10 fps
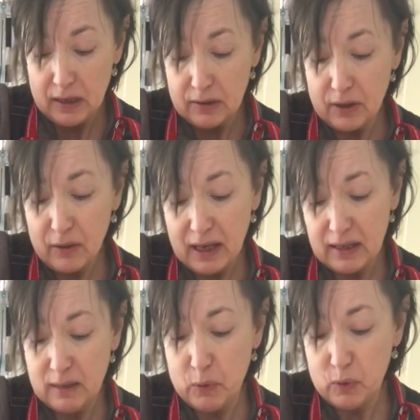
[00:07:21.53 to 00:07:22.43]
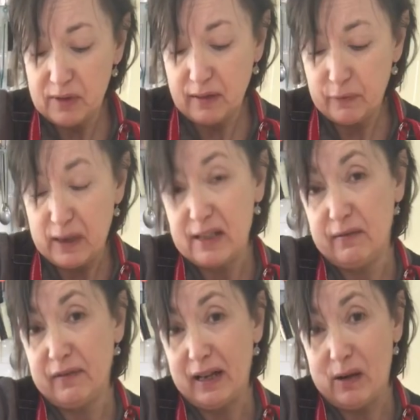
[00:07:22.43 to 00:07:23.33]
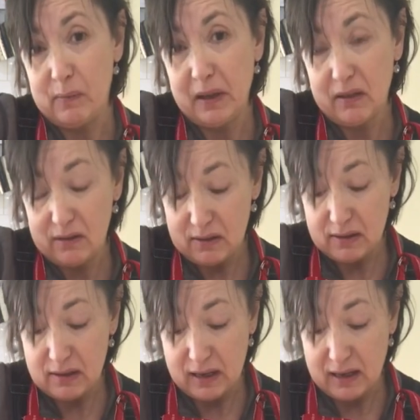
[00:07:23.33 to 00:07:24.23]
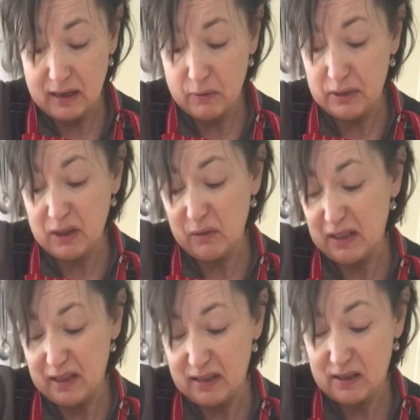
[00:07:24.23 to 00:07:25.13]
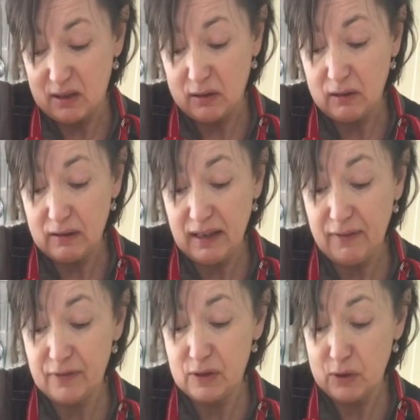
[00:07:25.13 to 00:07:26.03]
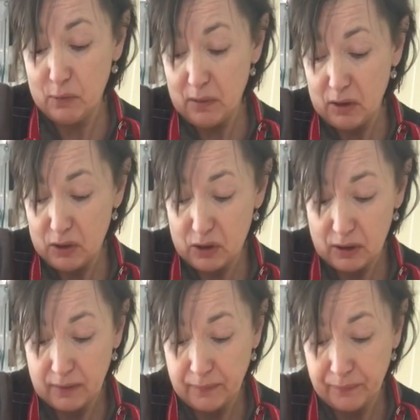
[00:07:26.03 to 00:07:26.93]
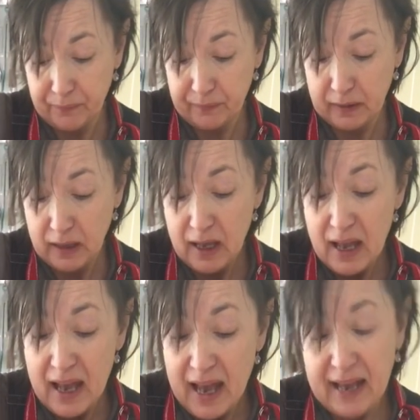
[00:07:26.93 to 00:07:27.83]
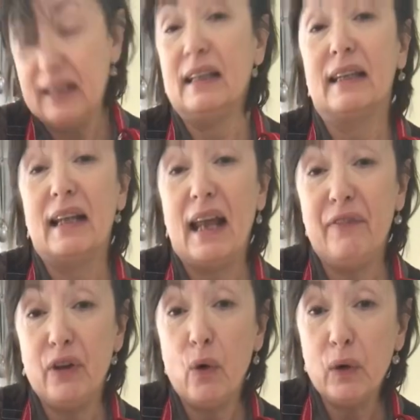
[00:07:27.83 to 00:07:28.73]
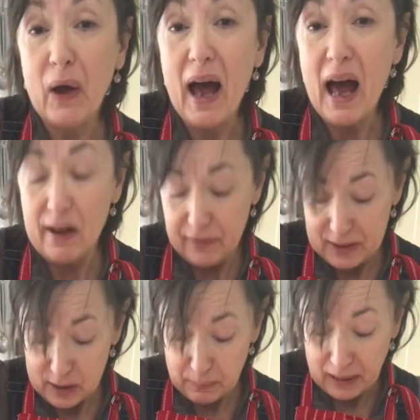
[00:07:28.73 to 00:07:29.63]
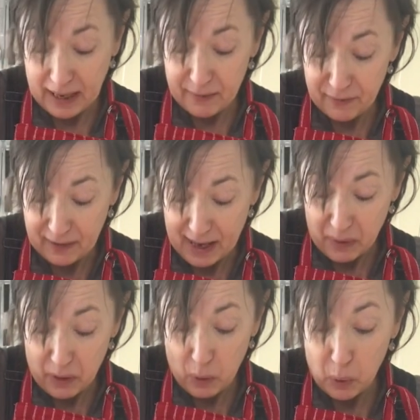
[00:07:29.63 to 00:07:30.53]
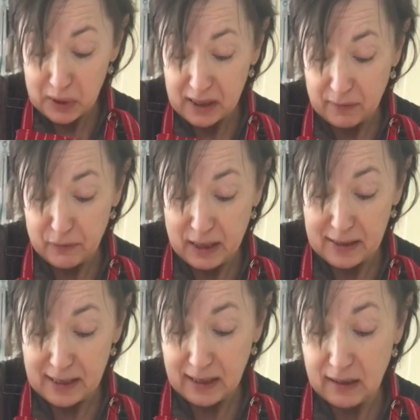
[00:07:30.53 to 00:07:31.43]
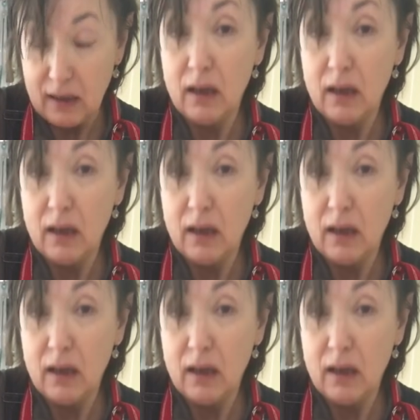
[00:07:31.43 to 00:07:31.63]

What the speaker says: Don't add any more self-raising flour because we don't need it to lift too much. And if all you have is plain flour or self-raising,